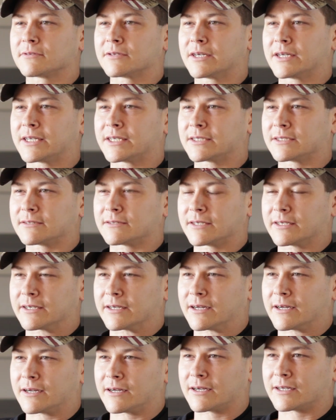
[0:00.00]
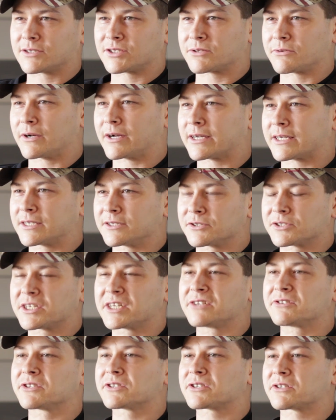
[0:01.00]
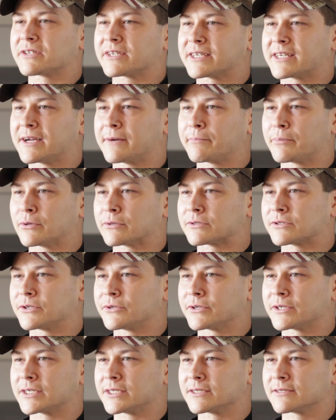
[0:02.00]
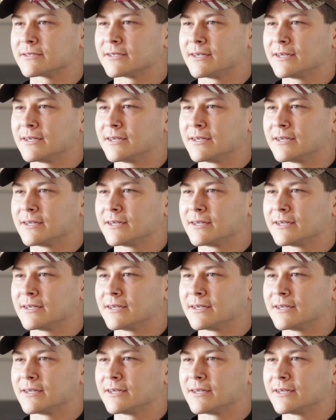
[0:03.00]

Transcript: and so I continuously kept on doing it